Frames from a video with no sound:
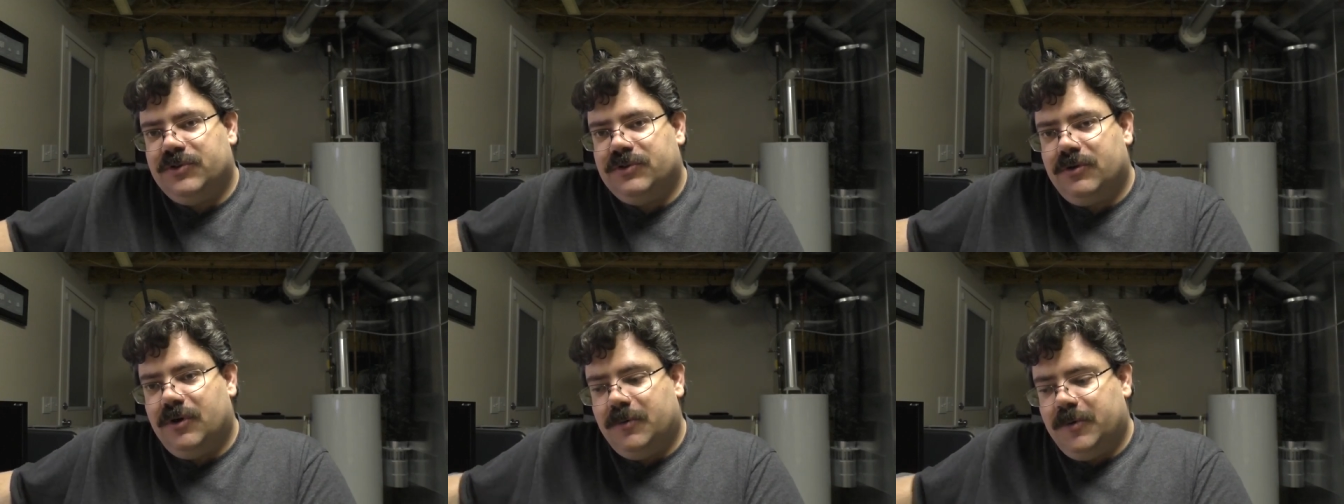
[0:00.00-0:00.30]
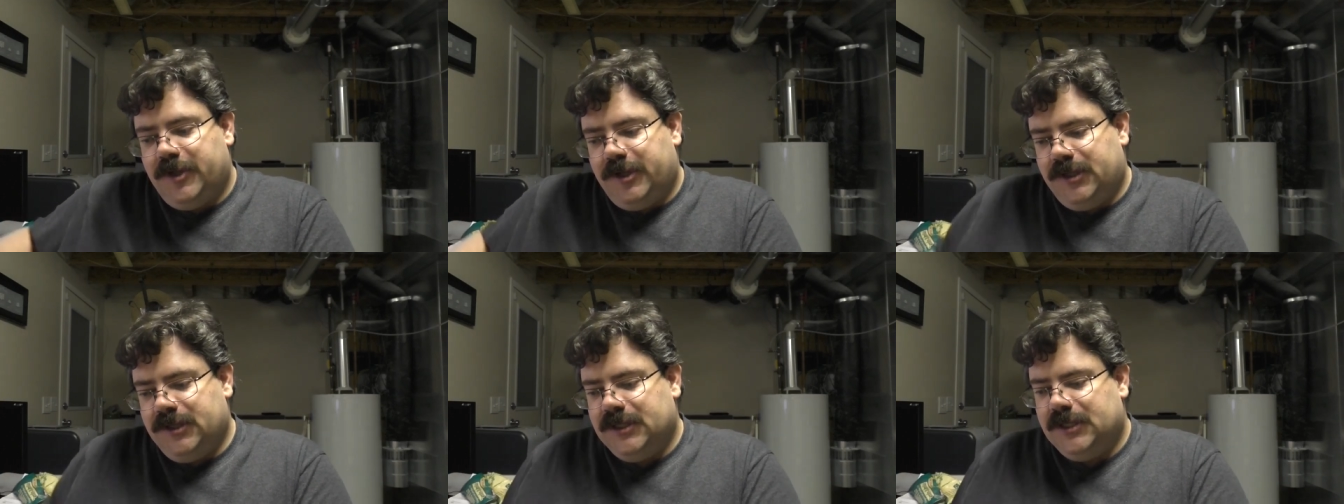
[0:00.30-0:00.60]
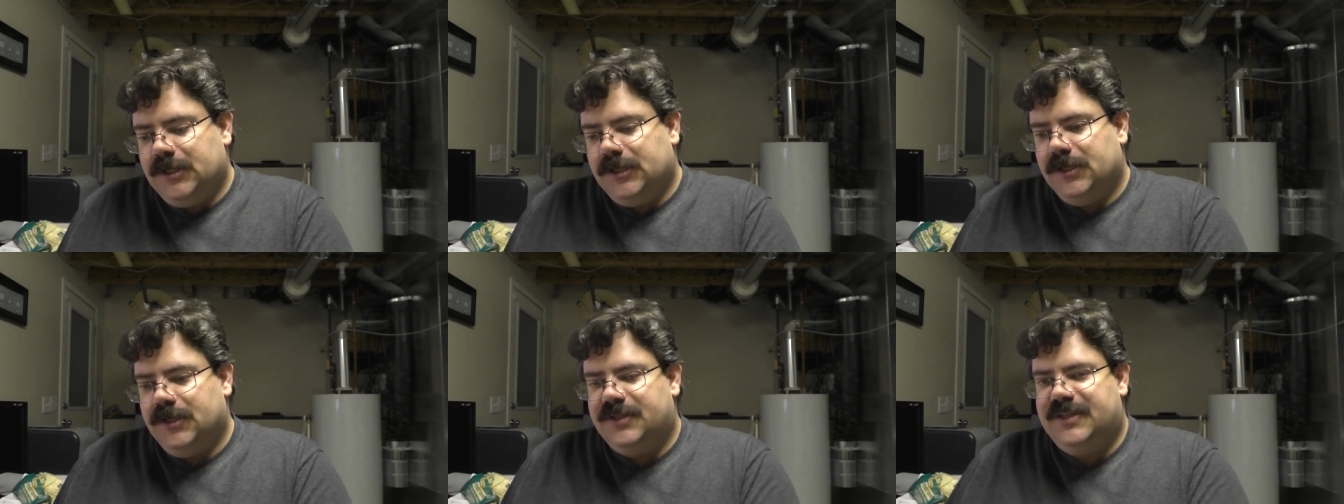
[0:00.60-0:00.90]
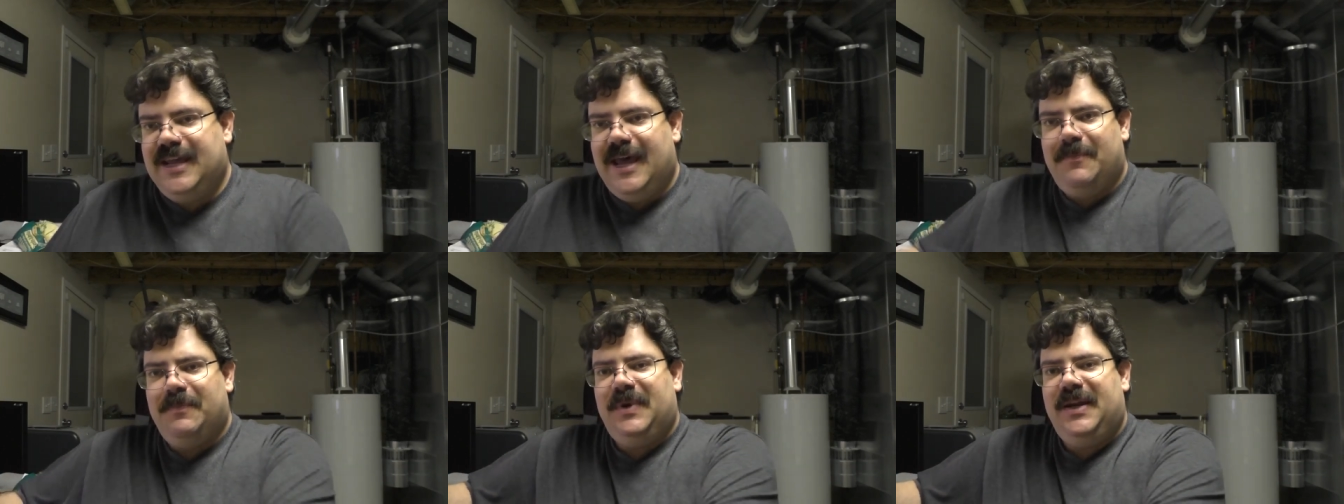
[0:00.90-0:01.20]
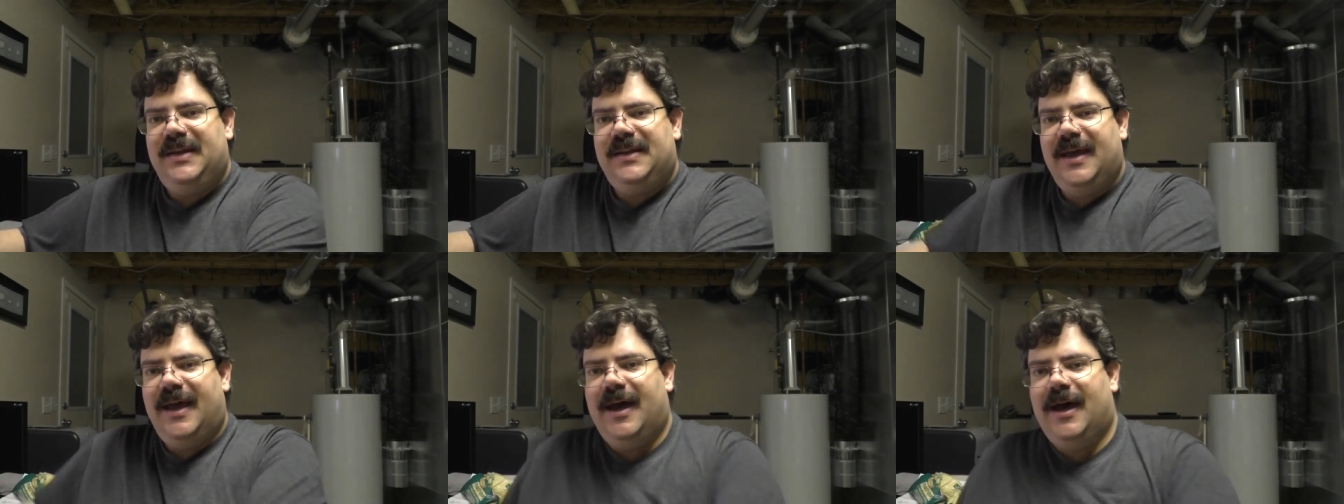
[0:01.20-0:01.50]
scribble,
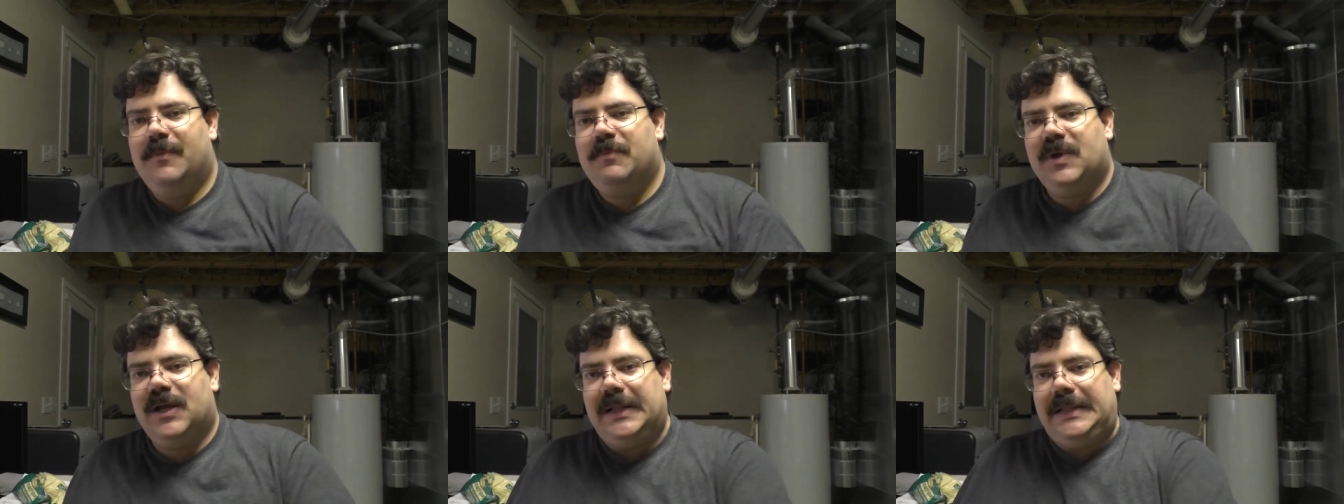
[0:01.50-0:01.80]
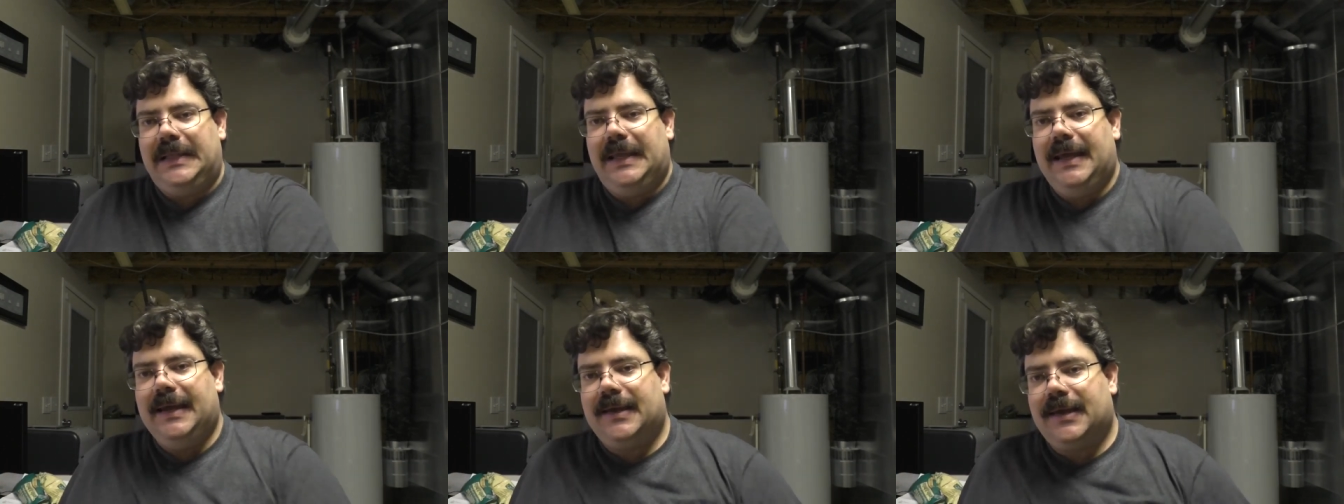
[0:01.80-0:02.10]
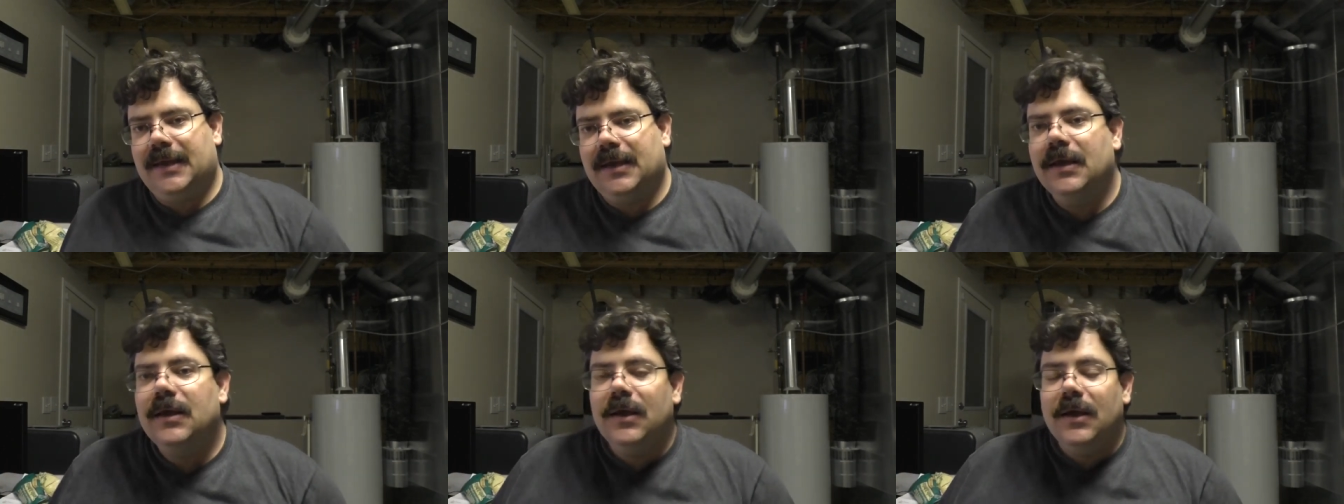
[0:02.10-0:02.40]
tappity tap, click.